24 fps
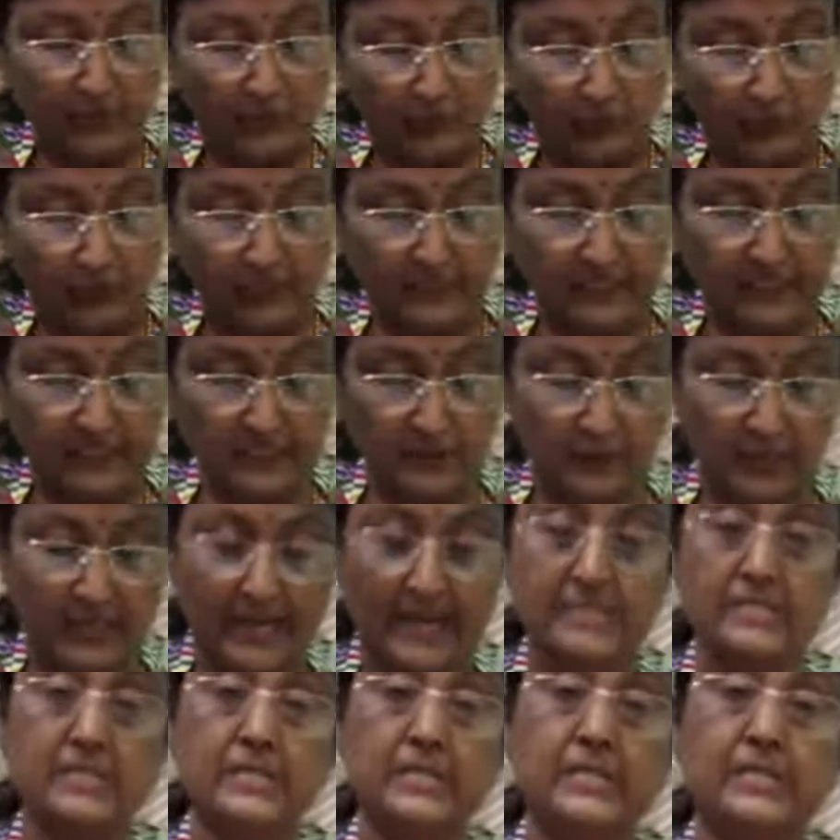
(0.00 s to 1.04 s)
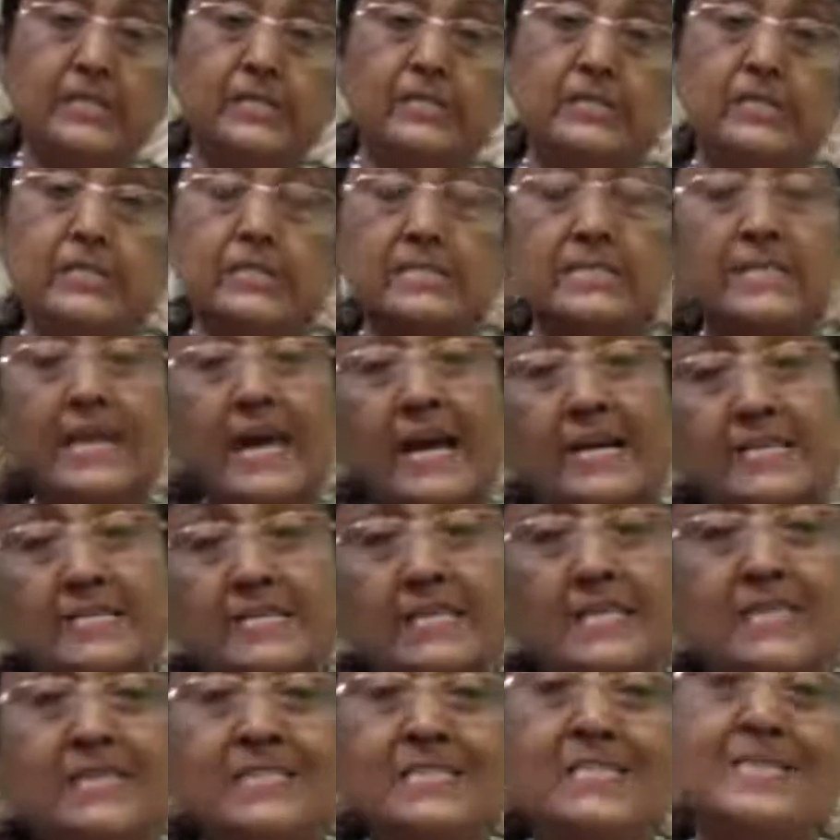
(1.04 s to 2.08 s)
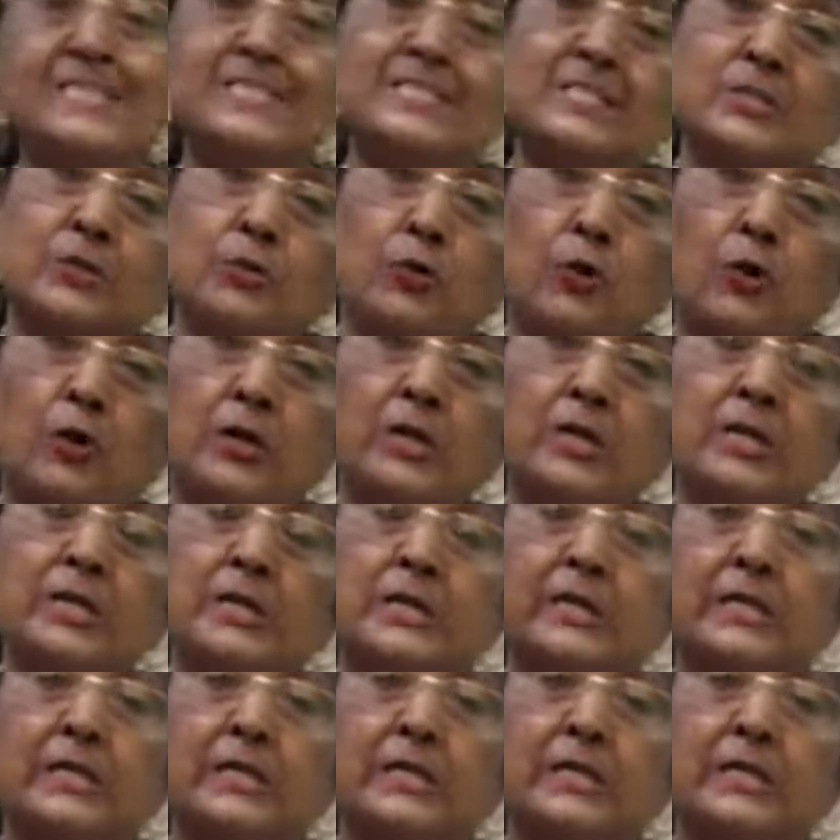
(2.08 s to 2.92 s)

What is called accelerations? Acceleration is called